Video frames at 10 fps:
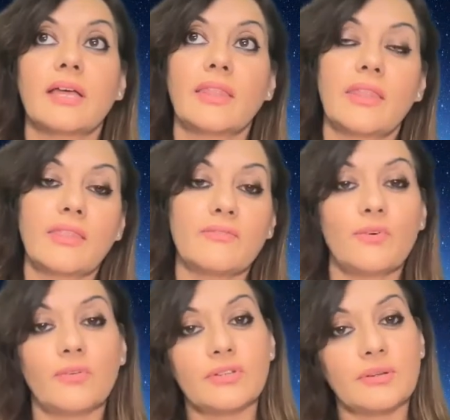And then the
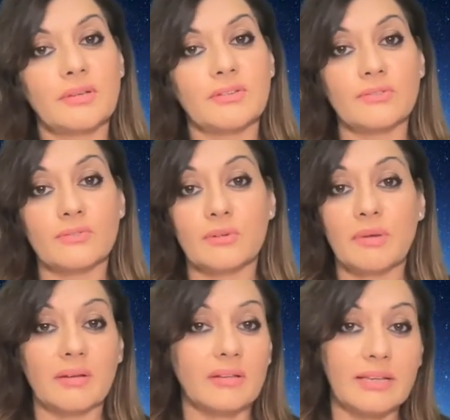fourth dimension is all
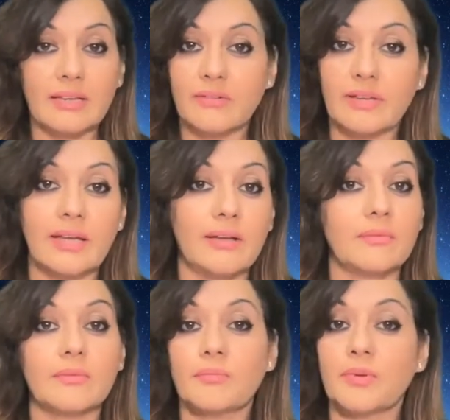about clearing
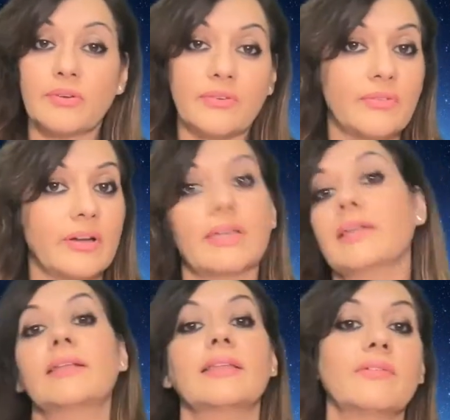out,
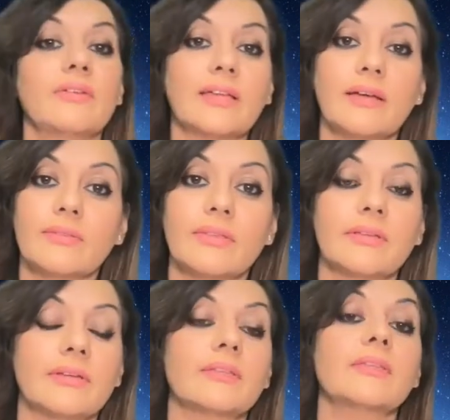purifying, clearing out
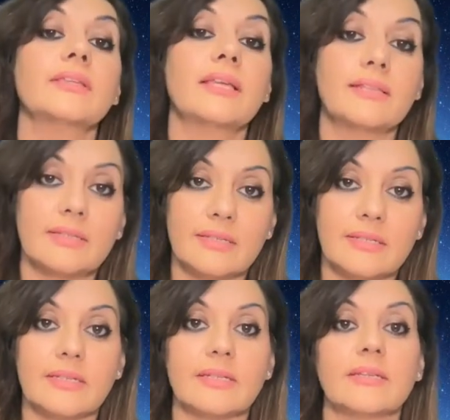the
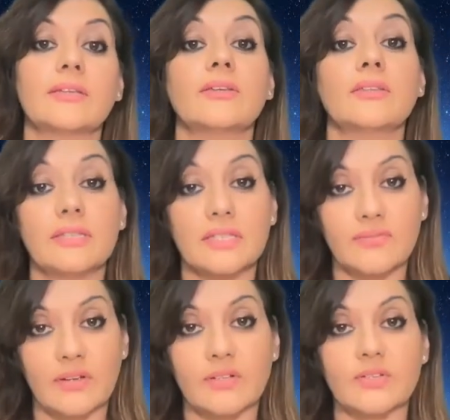density, the
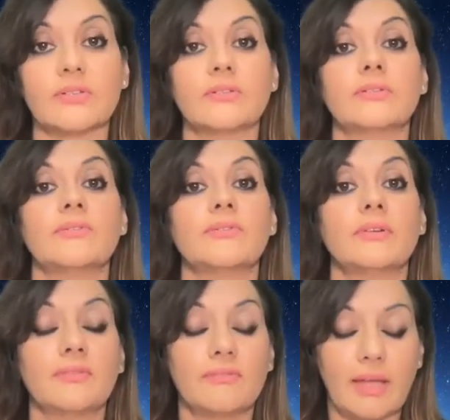dysfunctional
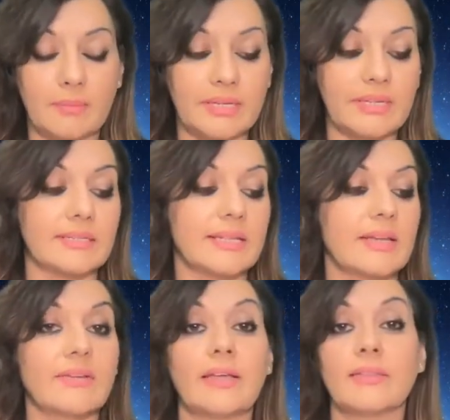families,
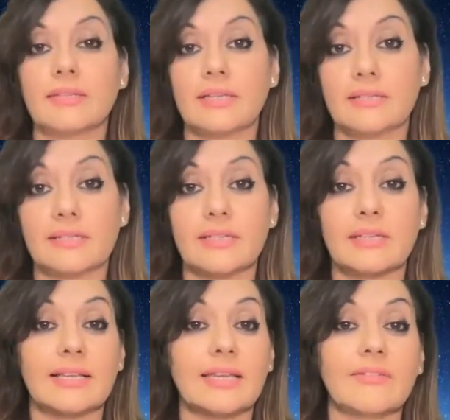clearing out the
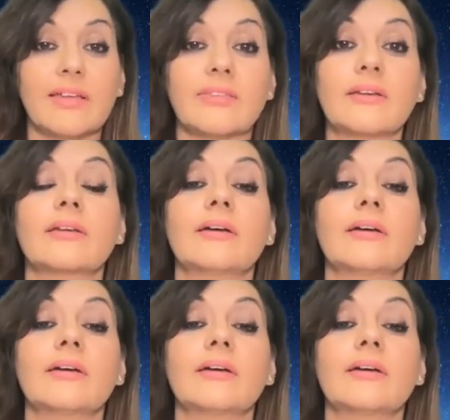density, clearing out the